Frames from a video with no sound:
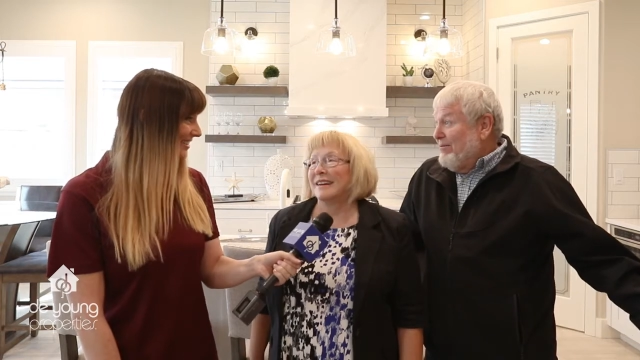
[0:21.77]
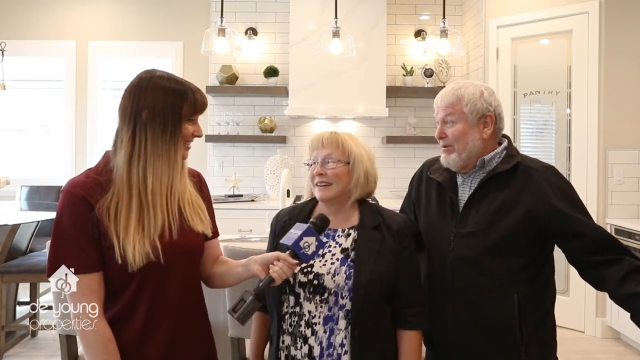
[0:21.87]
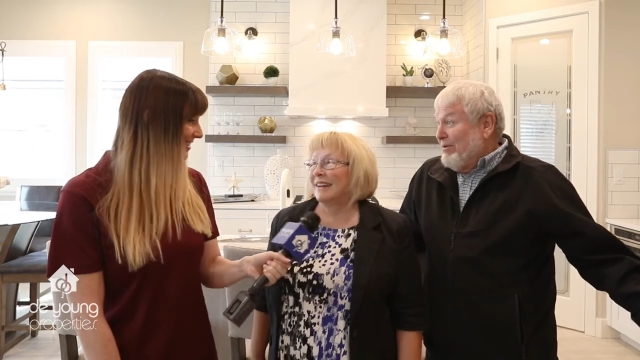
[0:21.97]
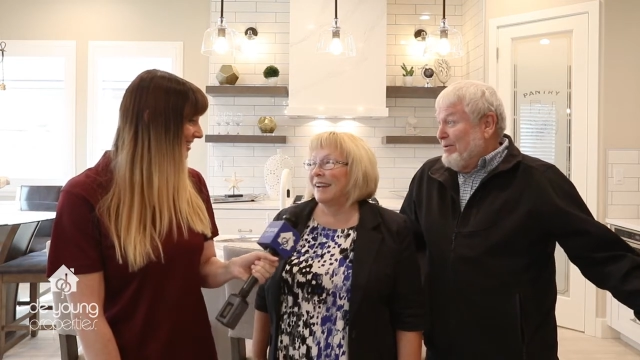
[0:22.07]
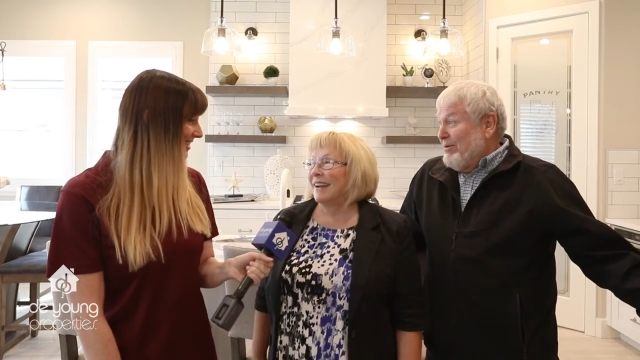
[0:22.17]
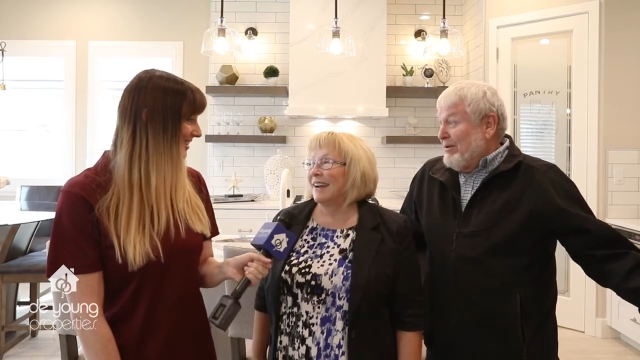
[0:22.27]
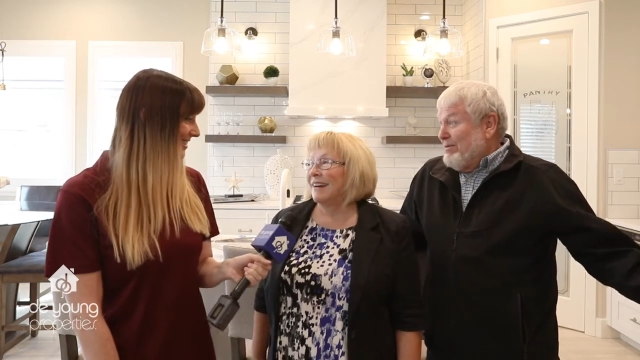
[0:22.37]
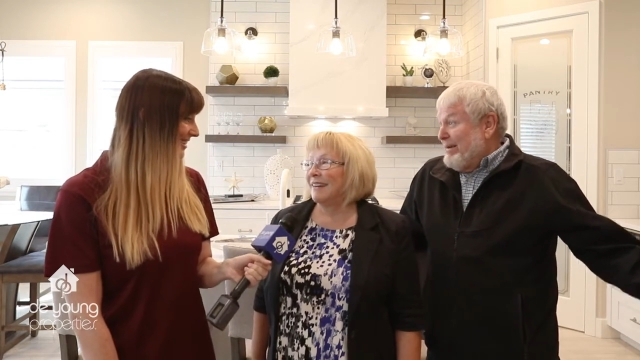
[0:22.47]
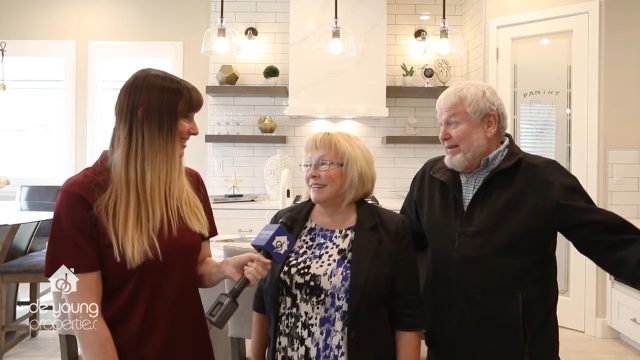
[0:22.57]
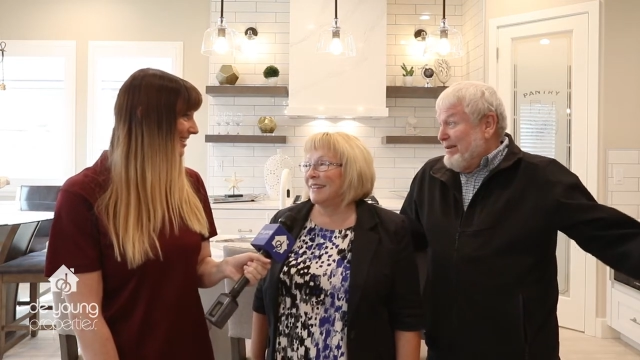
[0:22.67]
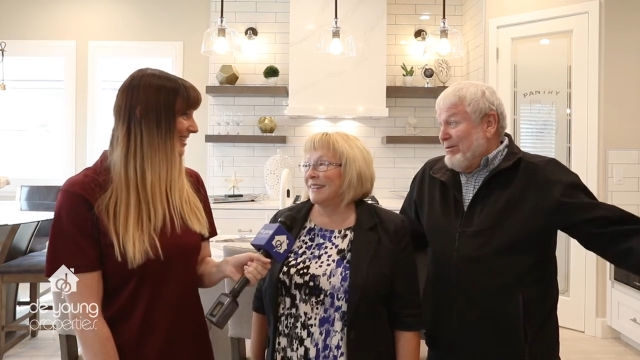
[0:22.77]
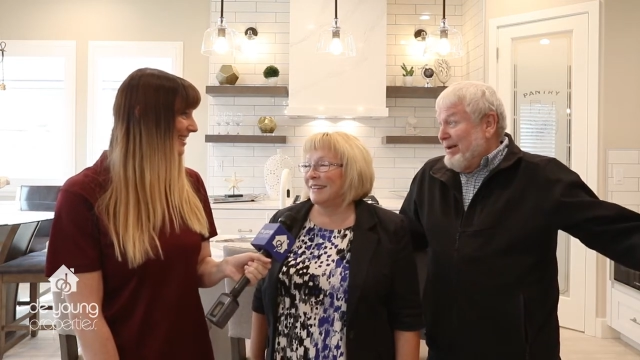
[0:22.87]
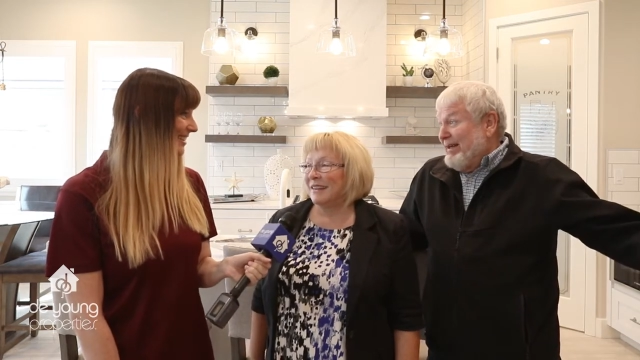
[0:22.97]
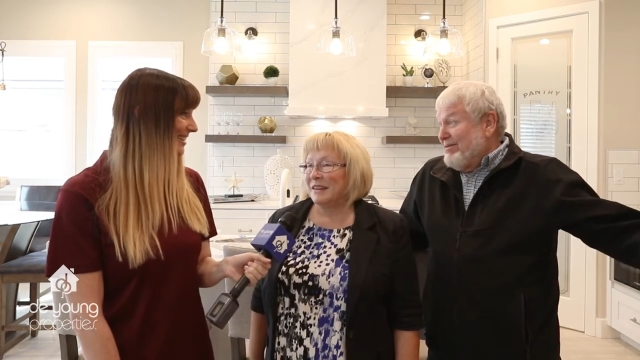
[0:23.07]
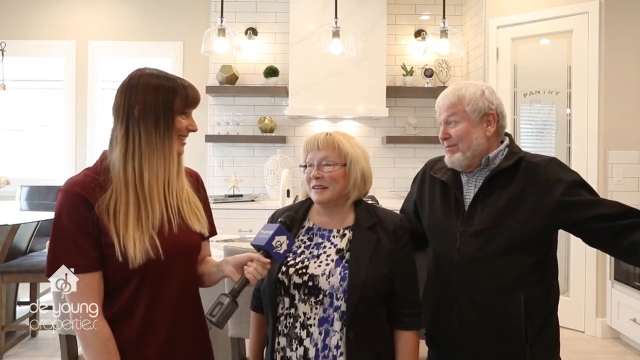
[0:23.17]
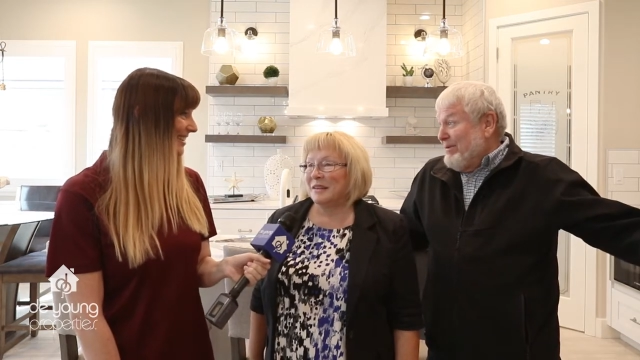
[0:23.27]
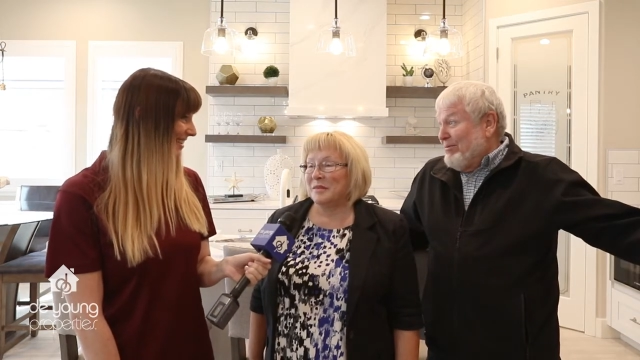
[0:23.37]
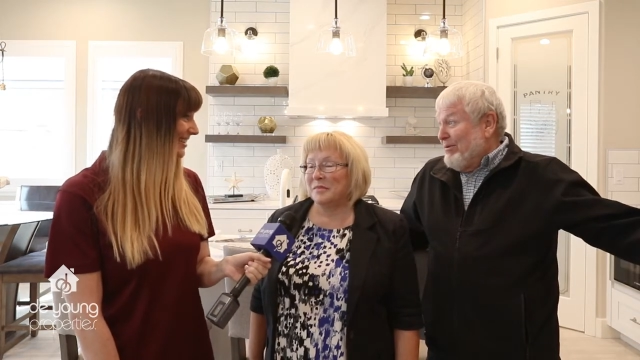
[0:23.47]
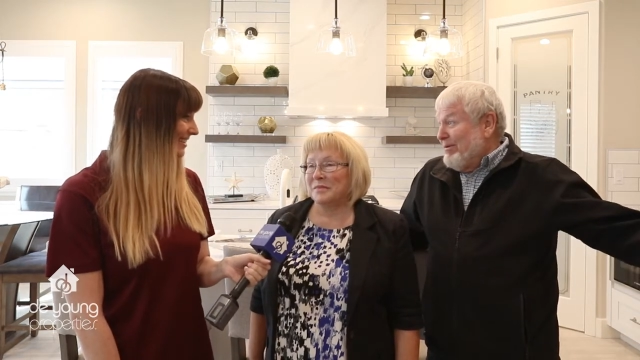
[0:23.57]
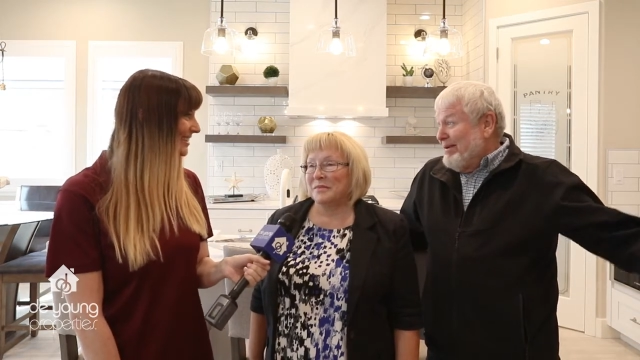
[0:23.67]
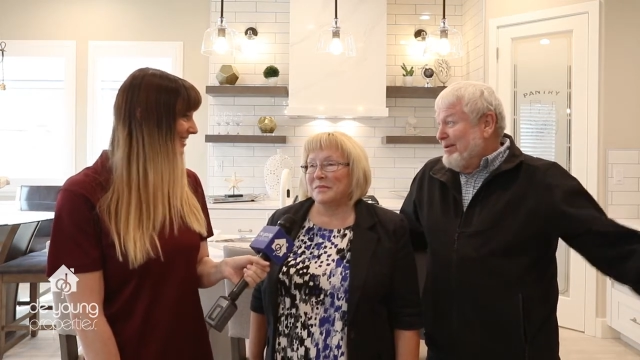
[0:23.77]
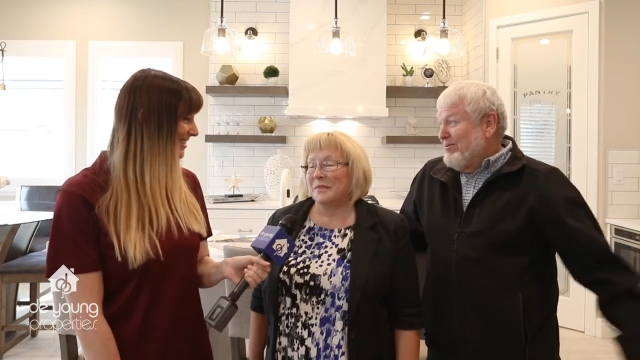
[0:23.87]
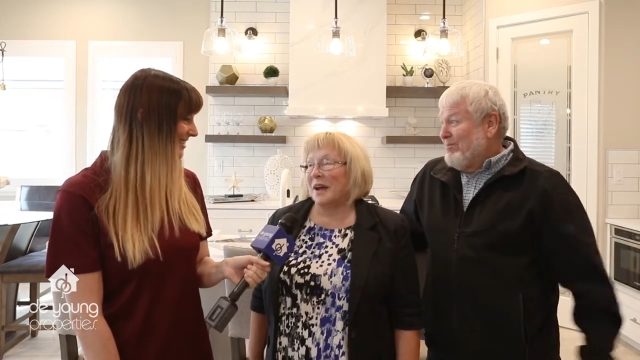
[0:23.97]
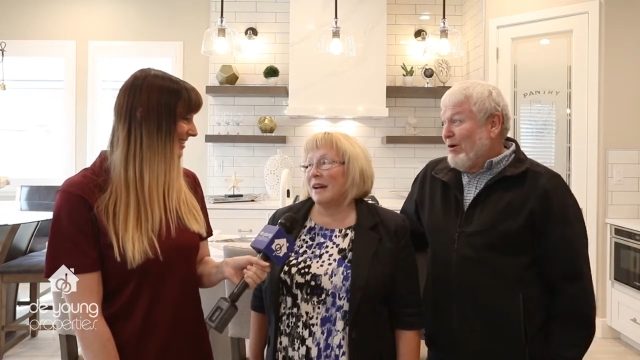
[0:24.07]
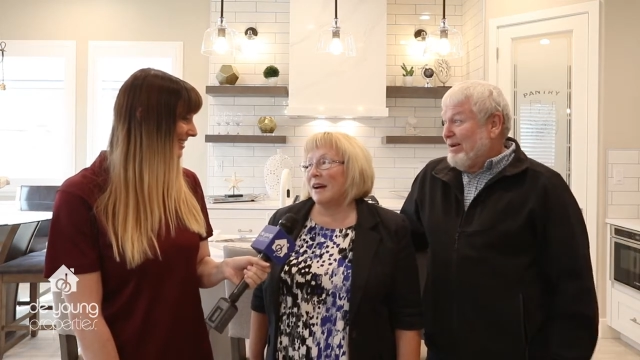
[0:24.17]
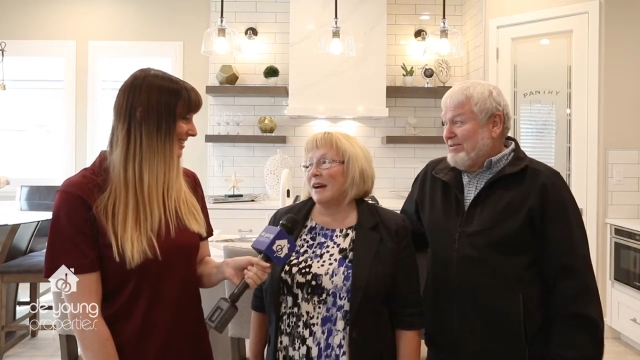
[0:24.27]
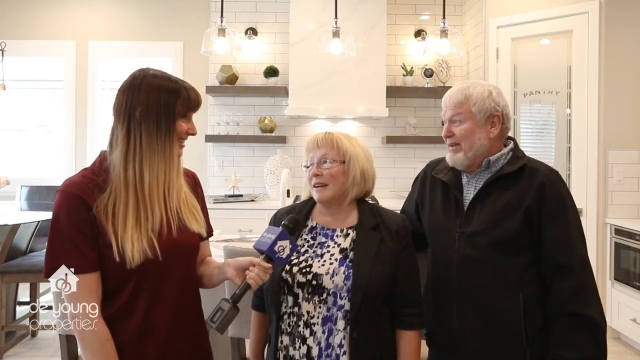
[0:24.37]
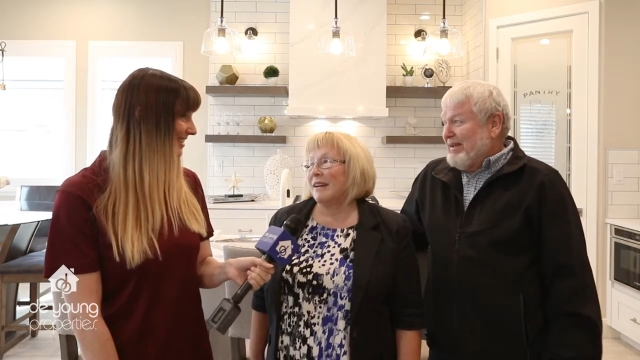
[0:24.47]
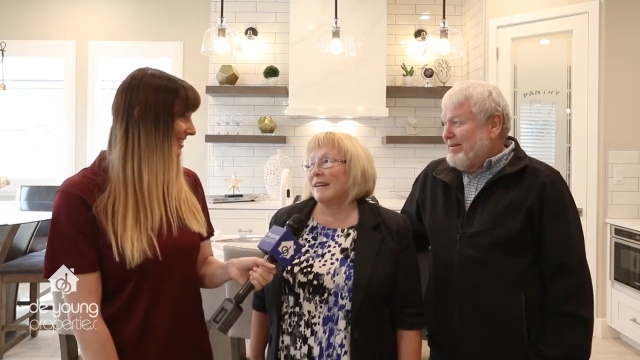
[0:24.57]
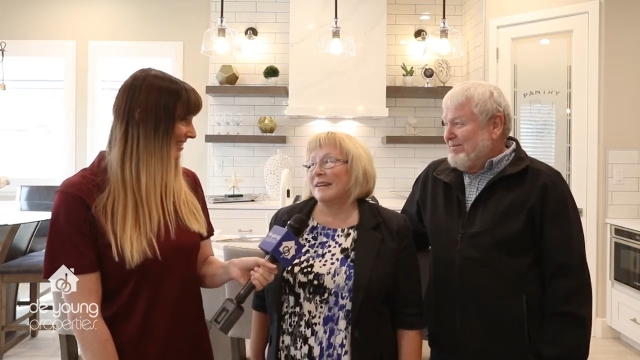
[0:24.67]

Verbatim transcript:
Speaker 1: We really yeah. weren't expecting to win, so we were watching it.